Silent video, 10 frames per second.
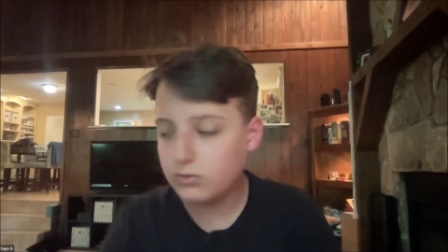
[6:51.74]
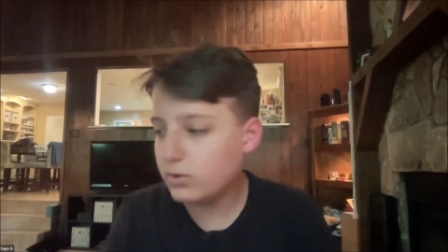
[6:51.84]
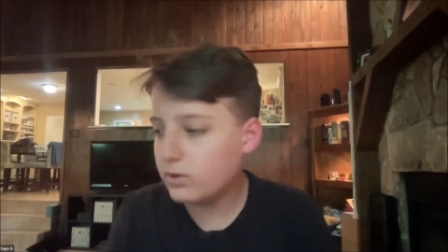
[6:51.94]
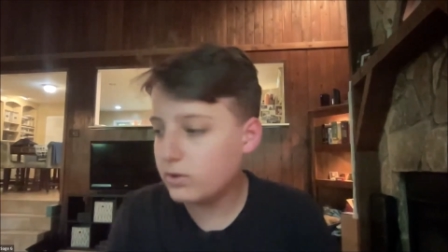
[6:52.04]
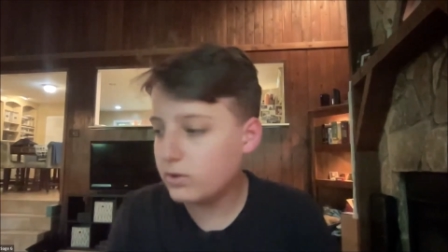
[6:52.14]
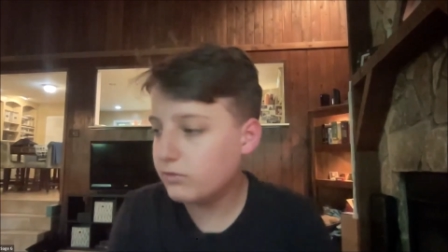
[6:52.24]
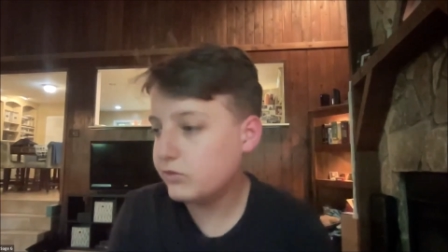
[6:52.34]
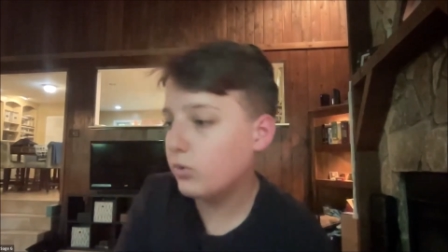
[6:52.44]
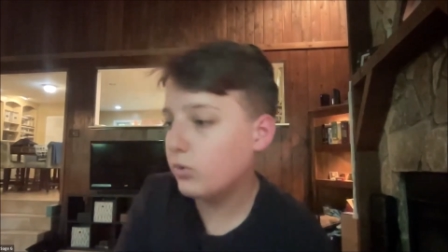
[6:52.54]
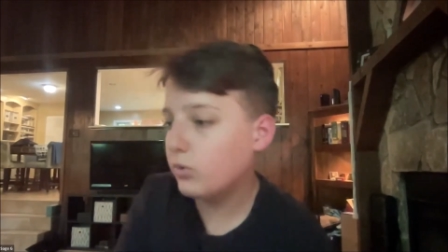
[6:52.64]
for everyone
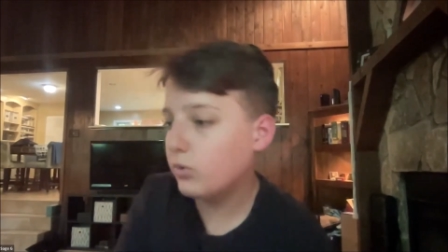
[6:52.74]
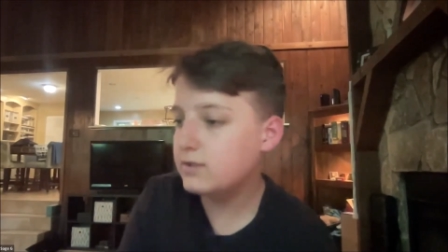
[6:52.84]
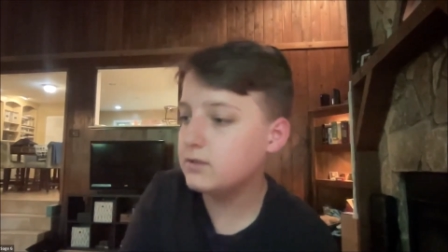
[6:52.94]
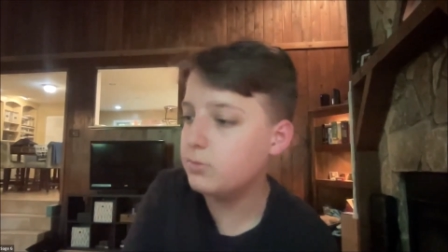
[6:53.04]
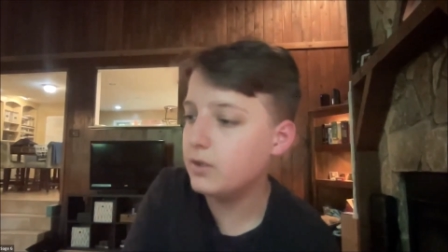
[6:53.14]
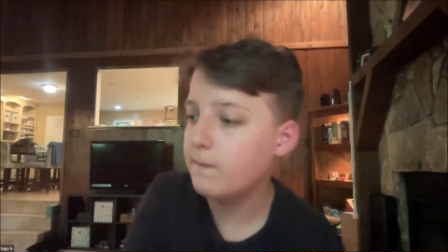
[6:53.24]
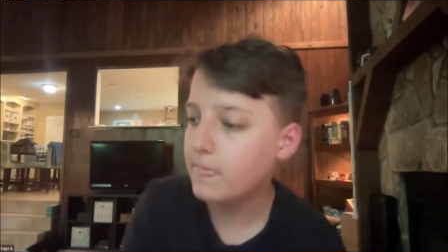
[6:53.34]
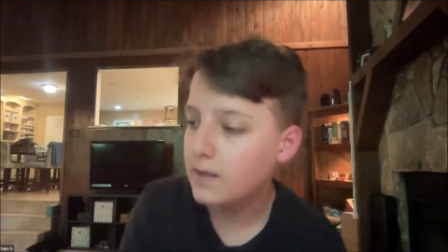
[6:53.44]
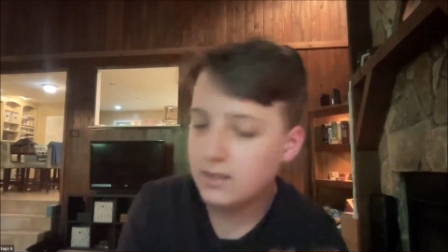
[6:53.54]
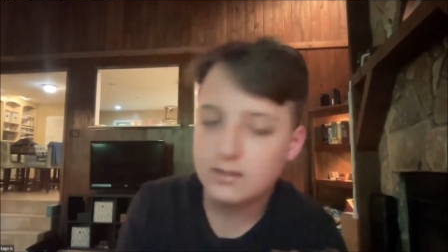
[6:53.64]
for their own
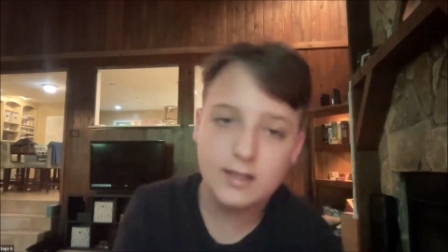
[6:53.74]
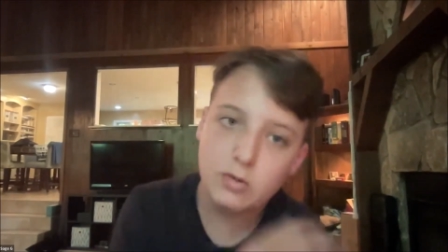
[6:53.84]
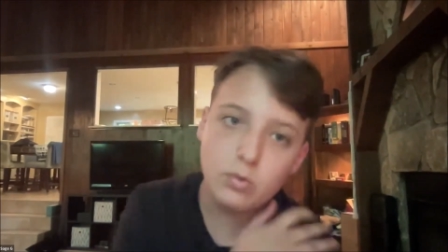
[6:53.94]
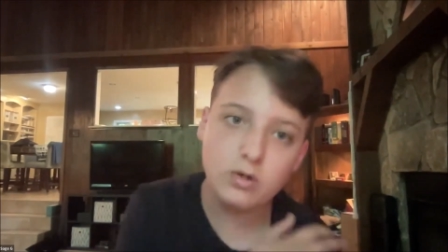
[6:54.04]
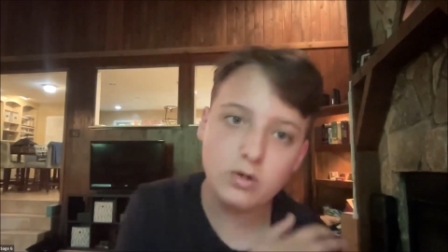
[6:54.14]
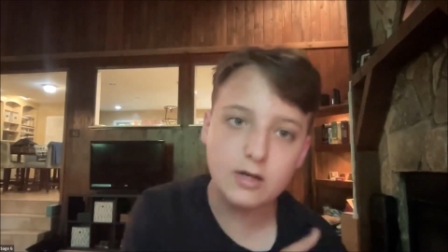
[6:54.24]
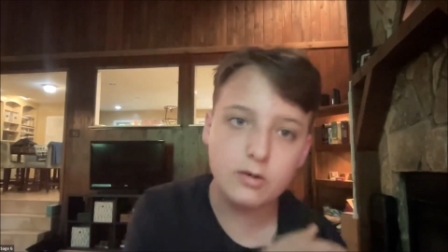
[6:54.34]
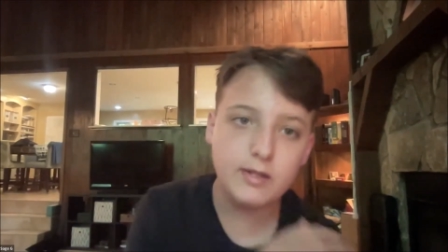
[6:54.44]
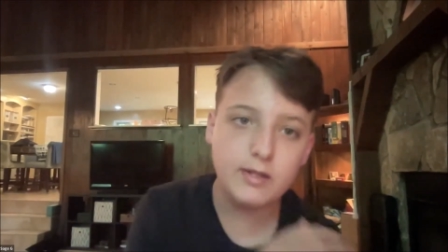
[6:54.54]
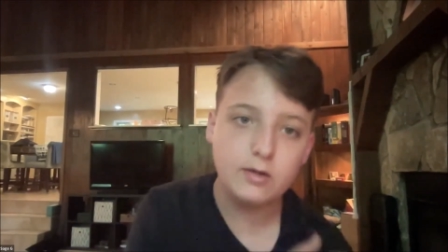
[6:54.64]
reasons, but the
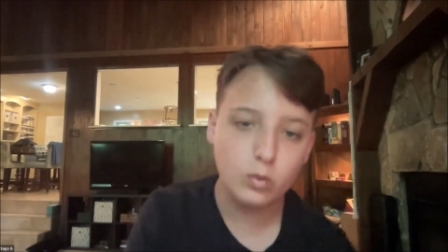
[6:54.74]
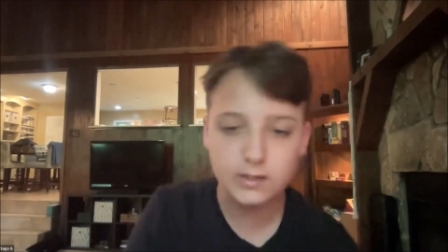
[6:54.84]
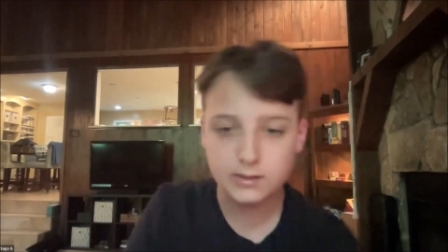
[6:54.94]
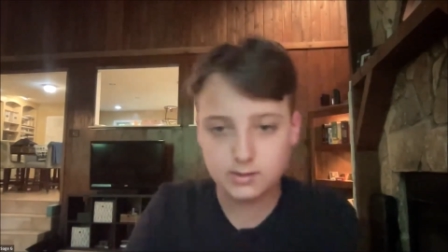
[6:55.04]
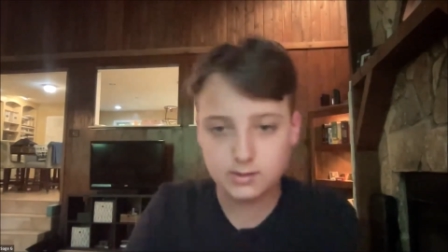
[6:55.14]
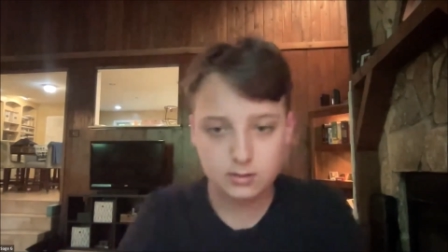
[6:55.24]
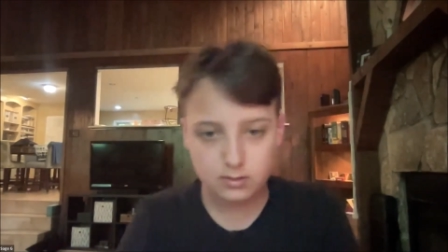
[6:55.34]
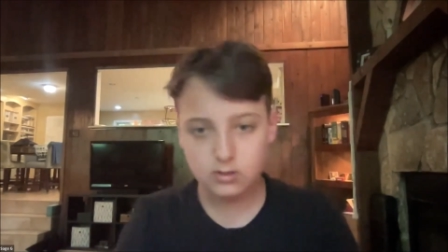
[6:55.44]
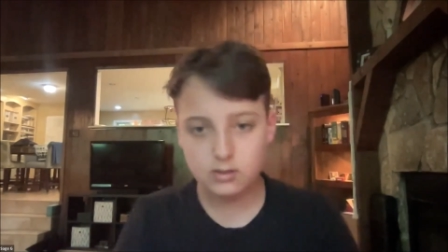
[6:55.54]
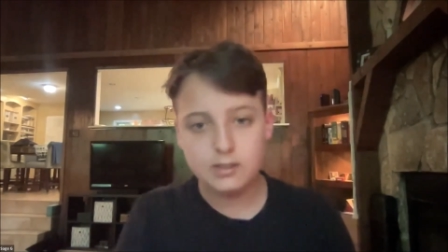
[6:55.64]
key word there being
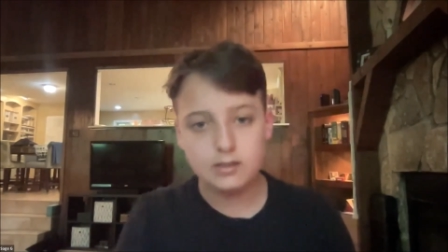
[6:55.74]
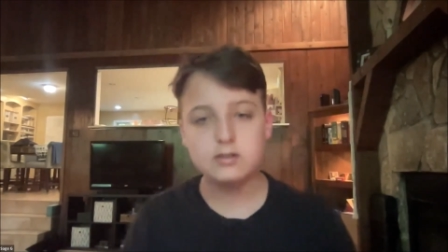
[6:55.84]
want.